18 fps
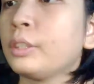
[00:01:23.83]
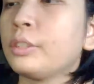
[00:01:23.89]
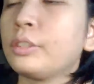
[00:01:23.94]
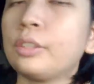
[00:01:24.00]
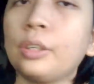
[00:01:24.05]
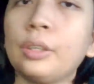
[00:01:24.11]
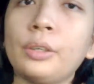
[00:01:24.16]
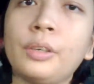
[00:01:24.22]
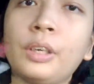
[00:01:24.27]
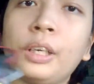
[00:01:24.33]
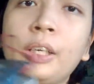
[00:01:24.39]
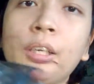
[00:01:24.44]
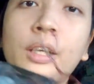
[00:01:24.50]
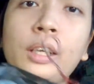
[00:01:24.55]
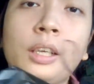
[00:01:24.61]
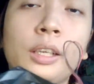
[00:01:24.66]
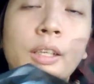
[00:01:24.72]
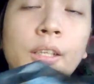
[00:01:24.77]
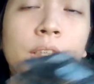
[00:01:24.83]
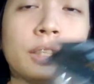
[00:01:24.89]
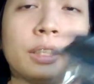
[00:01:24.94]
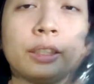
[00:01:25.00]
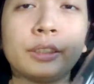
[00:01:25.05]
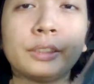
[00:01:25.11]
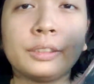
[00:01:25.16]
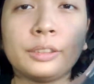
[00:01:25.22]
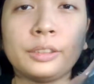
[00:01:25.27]
So
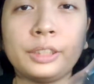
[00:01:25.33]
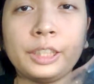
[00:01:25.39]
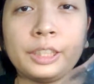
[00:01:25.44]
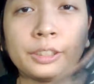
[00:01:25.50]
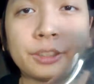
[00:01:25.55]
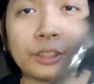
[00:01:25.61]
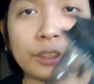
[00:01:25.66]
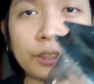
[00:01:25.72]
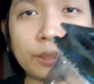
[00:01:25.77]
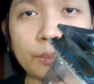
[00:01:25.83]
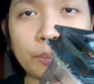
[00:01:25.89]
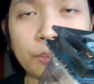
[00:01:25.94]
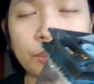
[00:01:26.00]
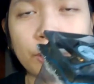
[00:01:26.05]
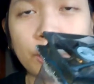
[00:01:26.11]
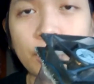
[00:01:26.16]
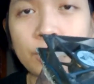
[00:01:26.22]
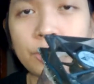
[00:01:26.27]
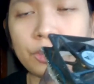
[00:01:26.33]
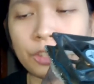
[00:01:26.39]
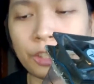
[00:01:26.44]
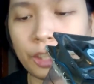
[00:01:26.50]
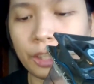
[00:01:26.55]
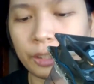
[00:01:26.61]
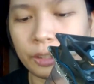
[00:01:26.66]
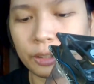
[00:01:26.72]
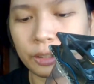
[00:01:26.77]
this
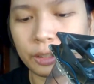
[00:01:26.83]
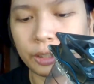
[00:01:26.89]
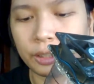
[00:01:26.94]
project